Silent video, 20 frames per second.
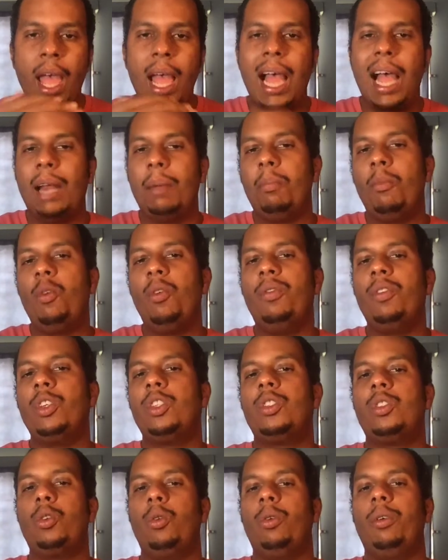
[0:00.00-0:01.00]
and move the
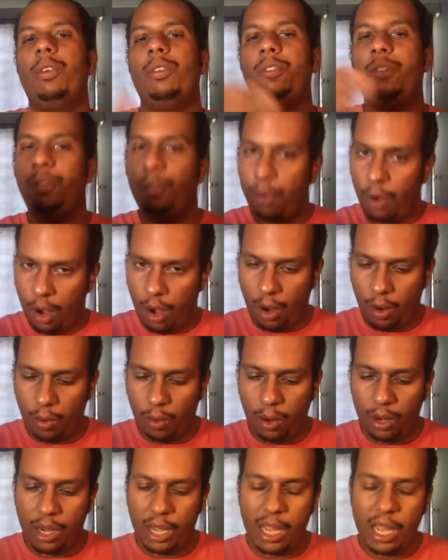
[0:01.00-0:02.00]
story
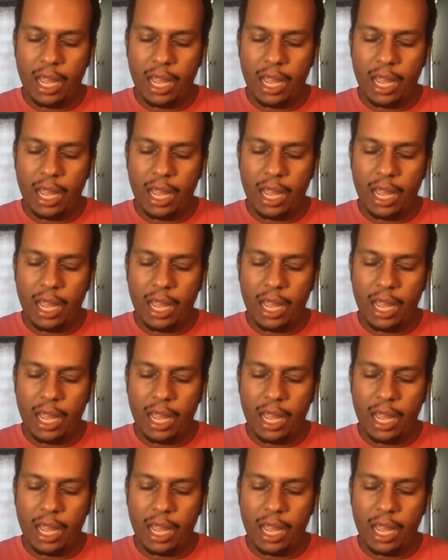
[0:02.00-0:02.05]
forward.